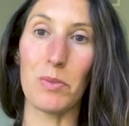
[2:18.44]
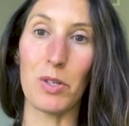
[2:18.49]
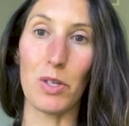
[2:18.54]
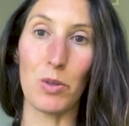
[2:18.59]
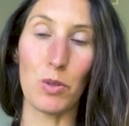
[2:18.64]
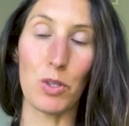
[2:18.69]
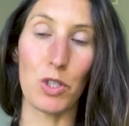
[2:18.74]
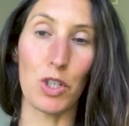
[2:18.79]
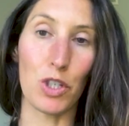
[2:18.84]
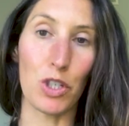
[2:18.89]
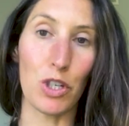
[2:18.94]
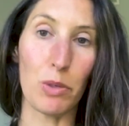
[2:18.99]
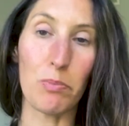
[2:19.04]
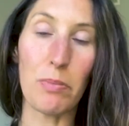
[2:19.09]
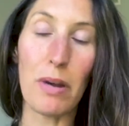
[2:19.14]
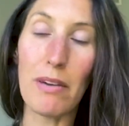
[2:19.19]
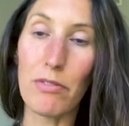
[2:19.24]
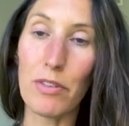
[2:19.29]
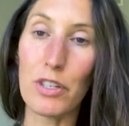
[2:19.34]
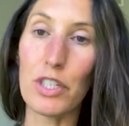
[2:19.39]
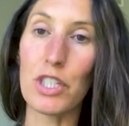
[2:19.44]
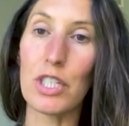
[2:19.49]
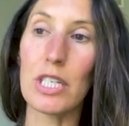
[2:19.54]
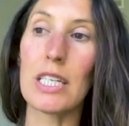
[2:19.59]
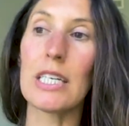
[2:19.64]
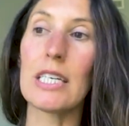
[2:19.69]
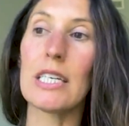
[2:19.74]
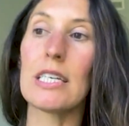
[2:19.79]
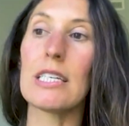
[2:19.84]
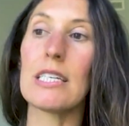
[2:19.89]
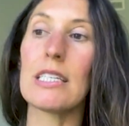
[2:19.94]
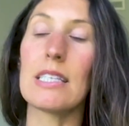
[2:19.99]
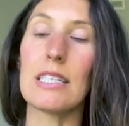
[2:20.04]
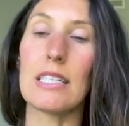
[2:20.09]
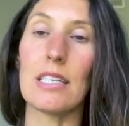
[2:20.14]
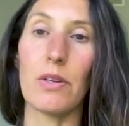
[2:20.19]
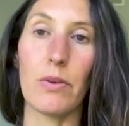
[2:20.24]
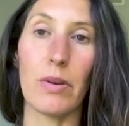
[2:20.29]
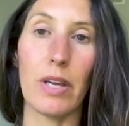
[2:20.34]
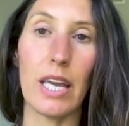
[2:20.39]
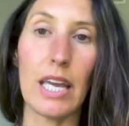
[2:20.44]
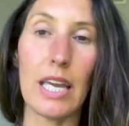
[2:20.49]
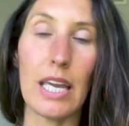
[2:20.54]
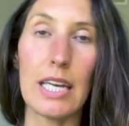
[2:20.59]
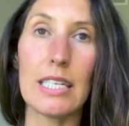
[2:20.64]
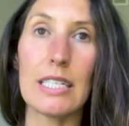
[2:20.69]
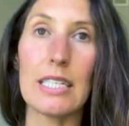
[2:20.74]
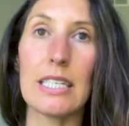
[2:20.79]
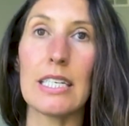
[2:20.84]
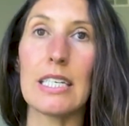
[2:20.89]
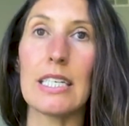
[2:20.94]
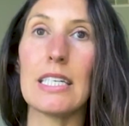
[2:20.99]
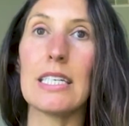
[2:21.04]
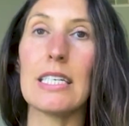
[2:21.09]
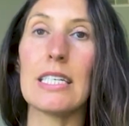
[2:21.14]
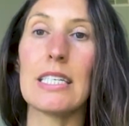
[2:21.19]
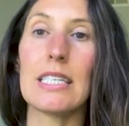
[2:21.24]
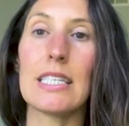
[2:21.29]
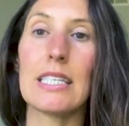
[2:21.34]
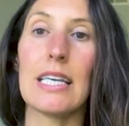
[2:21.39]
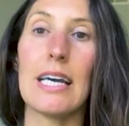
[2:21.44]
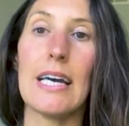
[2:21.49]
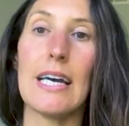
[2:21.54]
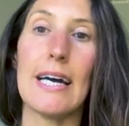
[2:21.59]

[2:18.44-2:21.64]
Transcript: sugared beverages, candies,